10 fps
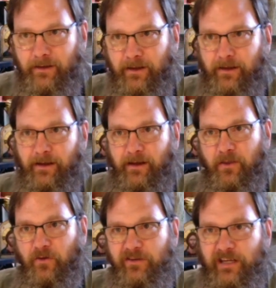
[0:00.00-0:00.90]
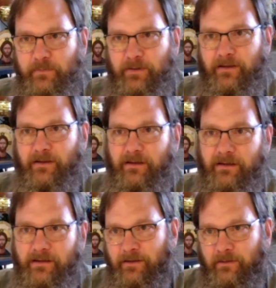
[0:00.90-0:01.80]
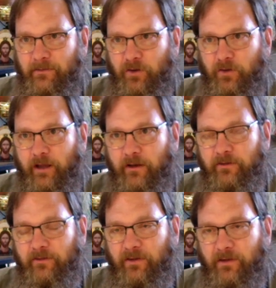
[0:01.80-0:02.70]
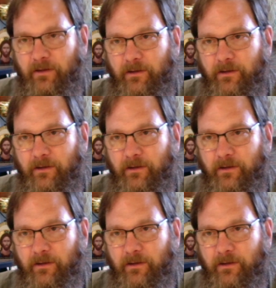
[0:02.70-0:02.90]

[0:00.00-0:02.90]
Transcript: another deep few letters.